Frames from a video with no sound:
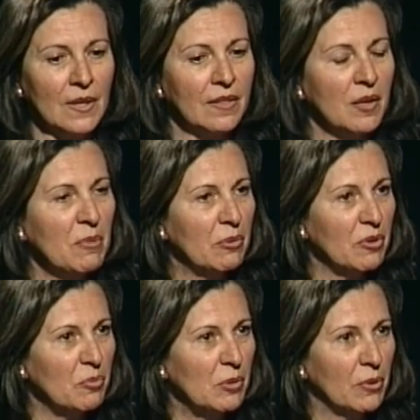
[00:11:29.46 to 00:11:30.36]
They met
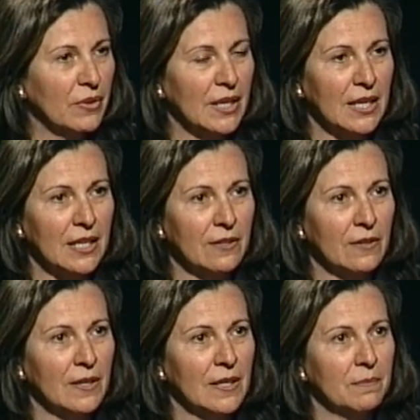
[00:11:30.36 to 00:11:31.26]
with people that had
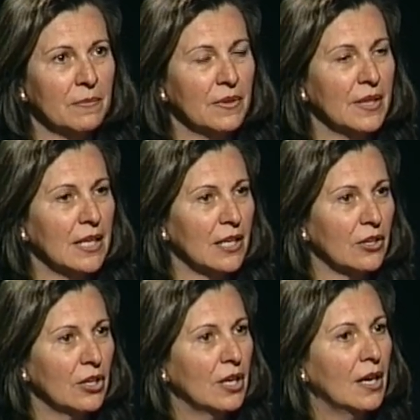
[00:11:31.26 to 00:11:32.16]

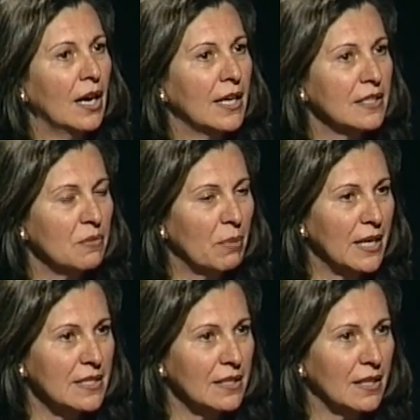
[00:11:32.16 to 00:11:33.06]
hunted
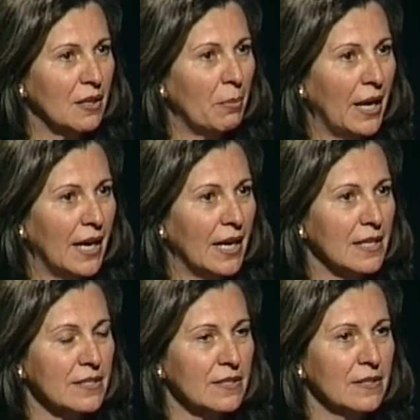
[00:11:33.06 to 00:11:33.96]
bison in the
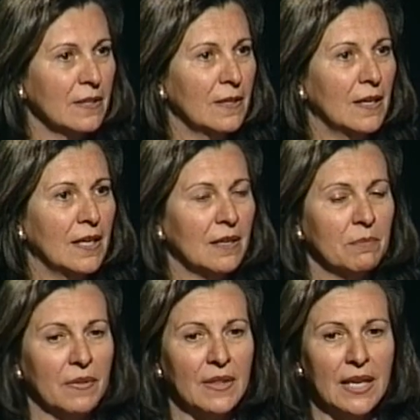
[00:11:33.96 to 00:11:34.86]
past.
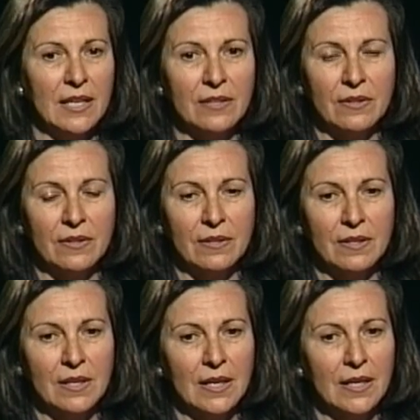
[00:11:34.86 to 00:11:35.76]

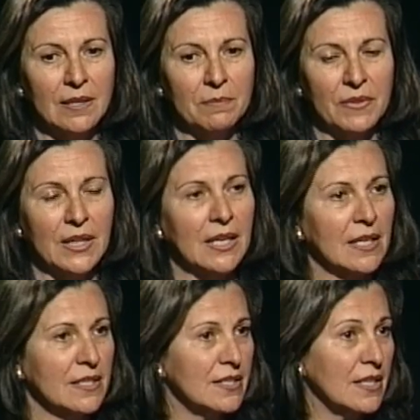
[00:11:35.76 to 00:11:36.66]
That
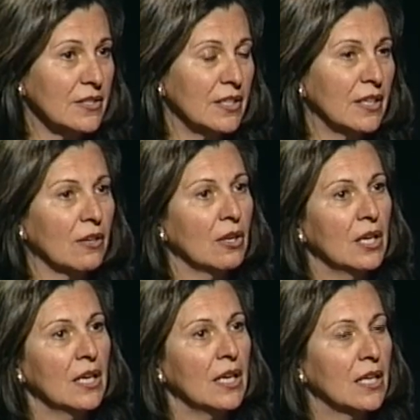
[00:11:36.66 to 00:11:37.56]
had assisted
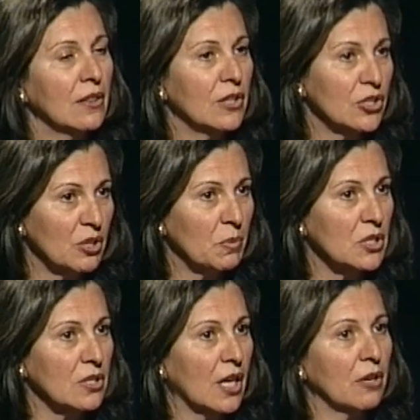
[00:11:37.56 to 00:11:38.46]
in the ship and
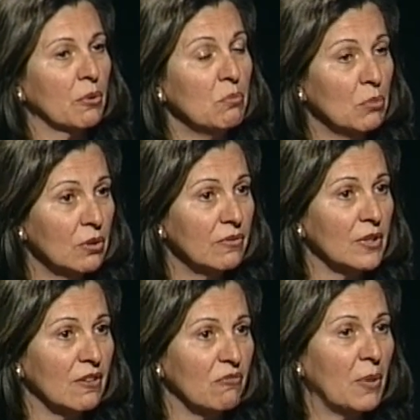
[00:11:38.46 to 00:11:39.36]
slaughter
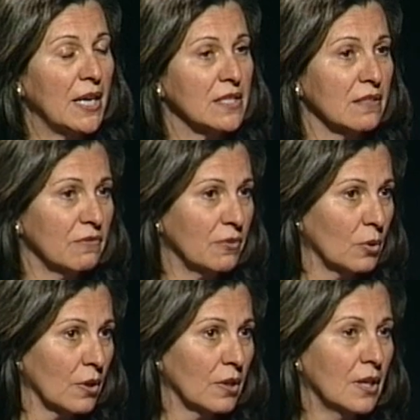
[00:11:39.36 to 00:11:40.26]
removal of bison
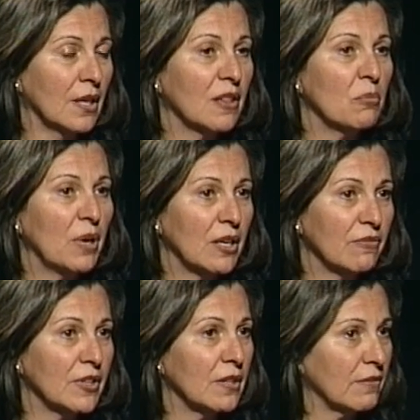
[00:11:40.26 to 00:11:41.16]
for the
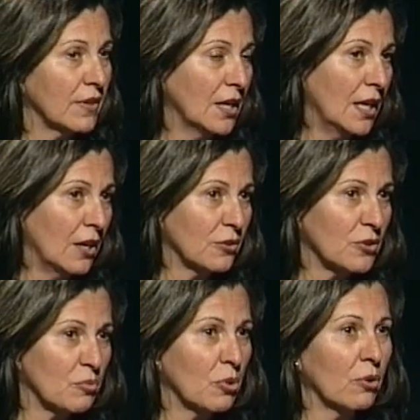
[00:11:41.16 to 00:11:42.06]
benefit of
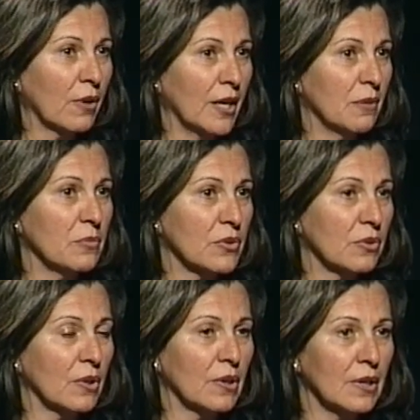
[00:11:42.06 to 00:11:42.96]
elders programs
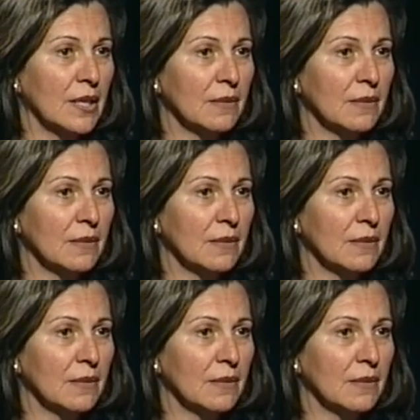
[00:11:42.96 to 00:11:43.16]
or